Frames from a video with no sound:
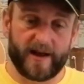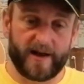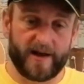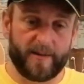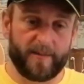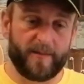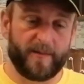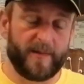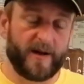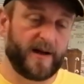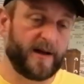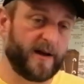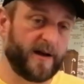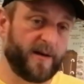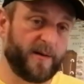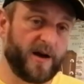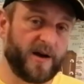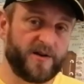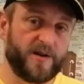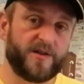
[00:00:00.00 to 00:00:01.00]

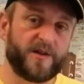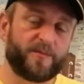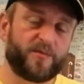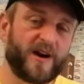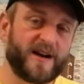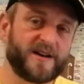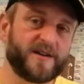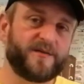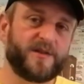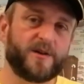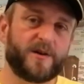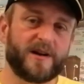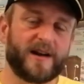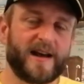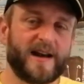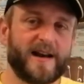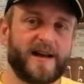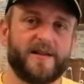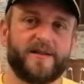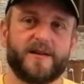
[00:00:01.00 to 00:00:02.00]
another brand of
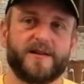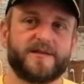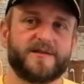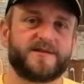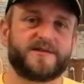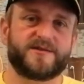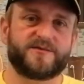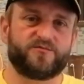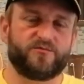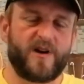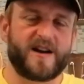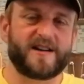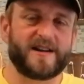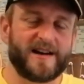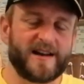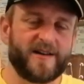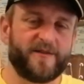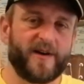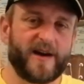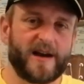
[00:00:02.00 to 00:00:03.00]
ukulele that's
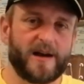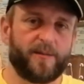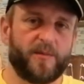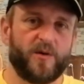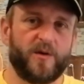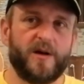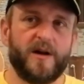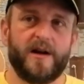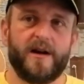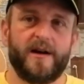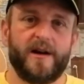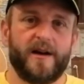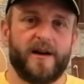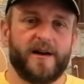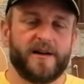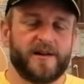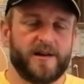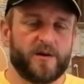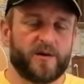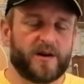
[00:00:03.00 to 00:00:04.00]
readily available,
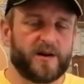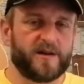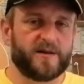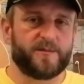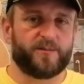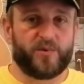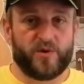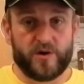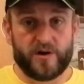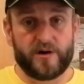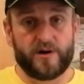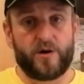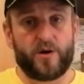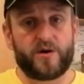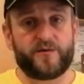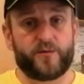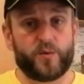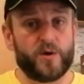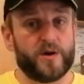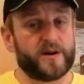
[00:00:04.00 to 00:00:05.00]
you can put a
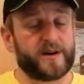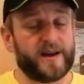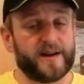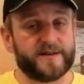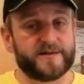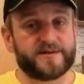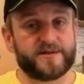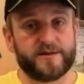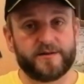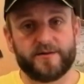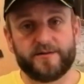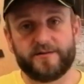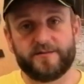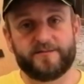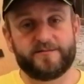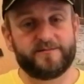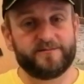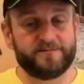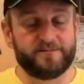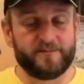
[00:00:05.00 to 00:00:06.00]
lot of work
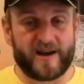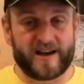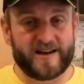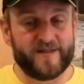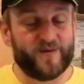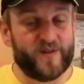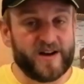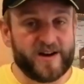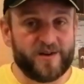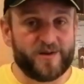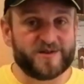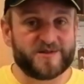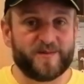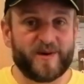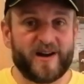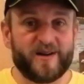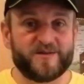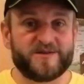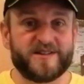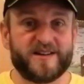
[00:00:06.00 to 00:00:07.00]
into making videos
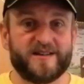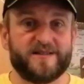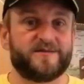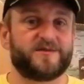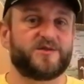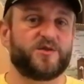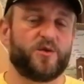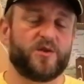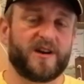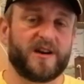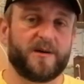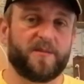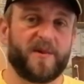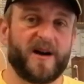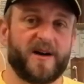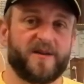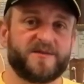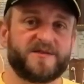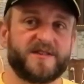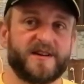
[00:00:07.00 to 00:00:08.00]
about it, talking
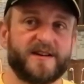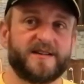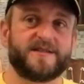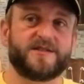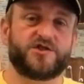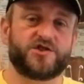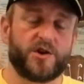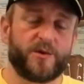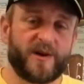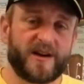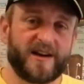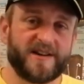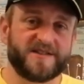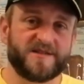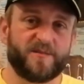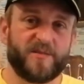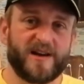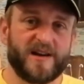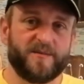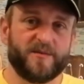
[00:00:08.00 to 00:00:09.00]
about it, showing it
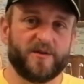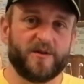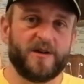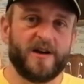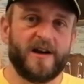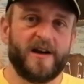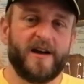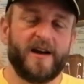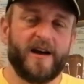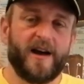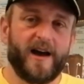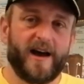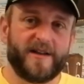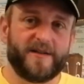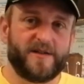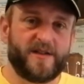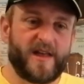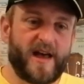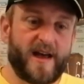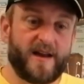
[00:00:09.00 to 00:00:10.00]
to people.
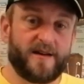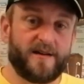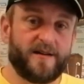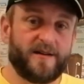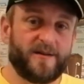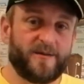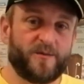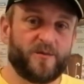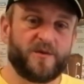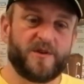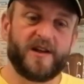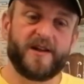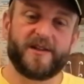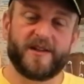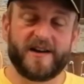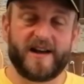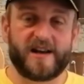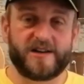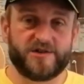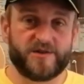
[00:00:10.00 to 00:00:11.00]
And then
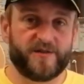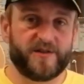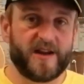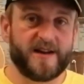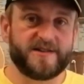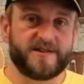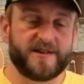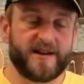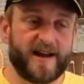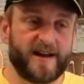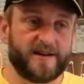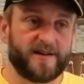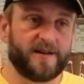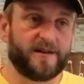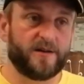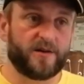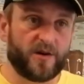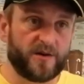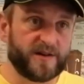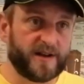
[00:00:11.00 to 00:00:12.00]
the nature of the internet,
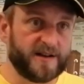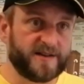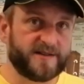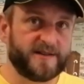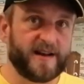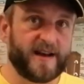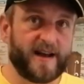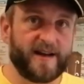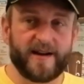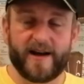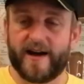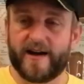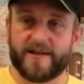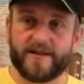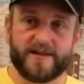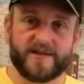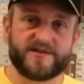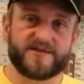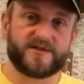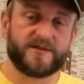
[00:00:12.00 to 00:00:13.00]
you look on the internet
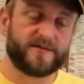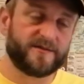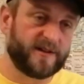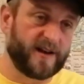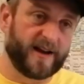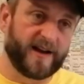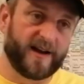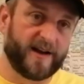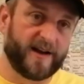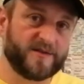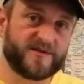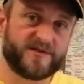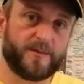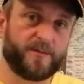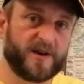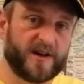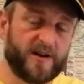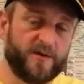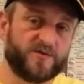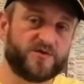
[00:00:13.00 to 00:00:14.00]
and there's
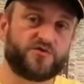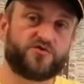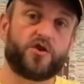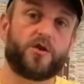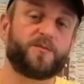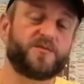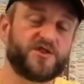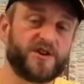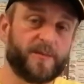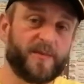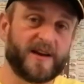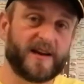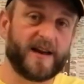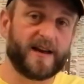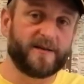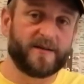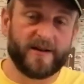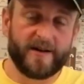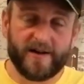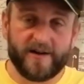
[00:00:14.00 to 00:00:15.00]
somebody who's drop shipping
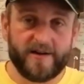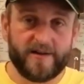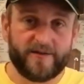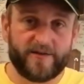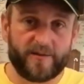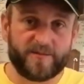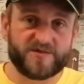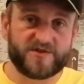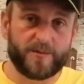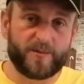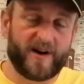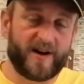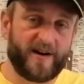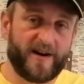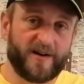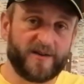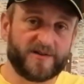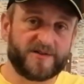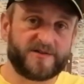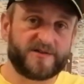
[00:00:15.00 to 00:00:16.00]
it from
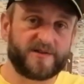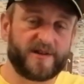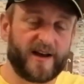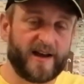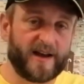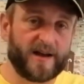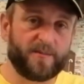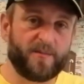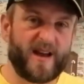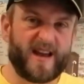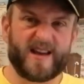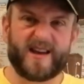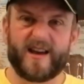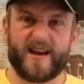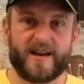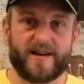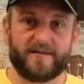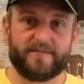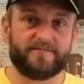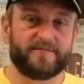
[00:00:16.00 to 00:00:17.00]
somewhere else and
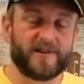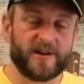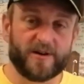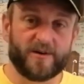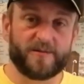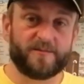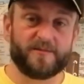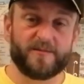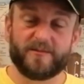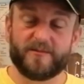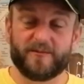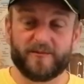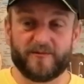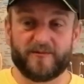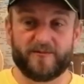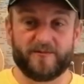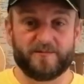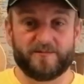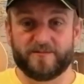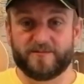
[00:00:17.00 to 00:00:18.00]
making
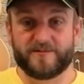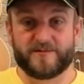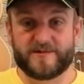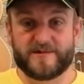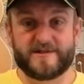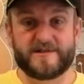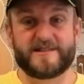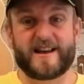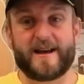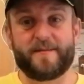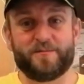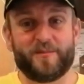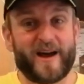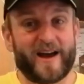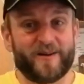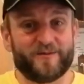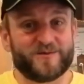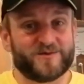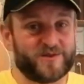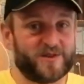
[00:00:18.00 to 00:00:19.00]

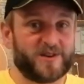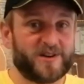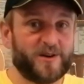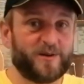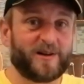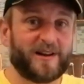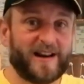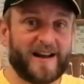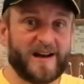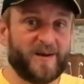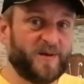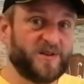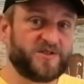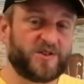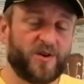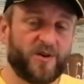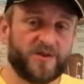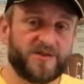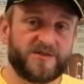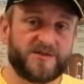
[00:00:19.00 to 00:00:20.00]
£10 on a ukulele
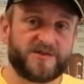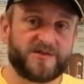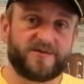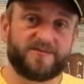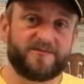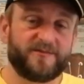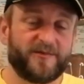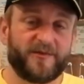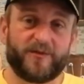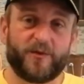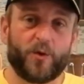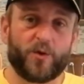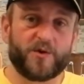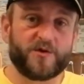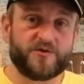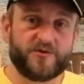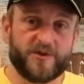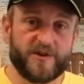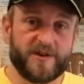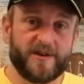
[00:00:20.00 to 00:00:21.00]
which costs
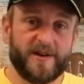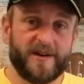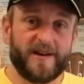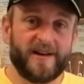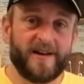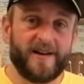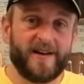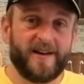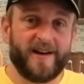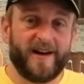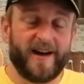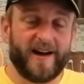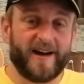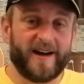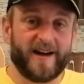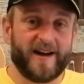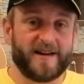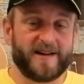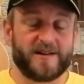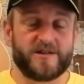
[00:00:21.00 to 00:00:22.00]
400,
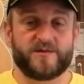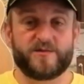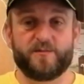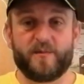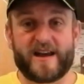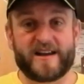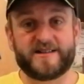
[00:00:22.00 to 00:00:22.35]
and it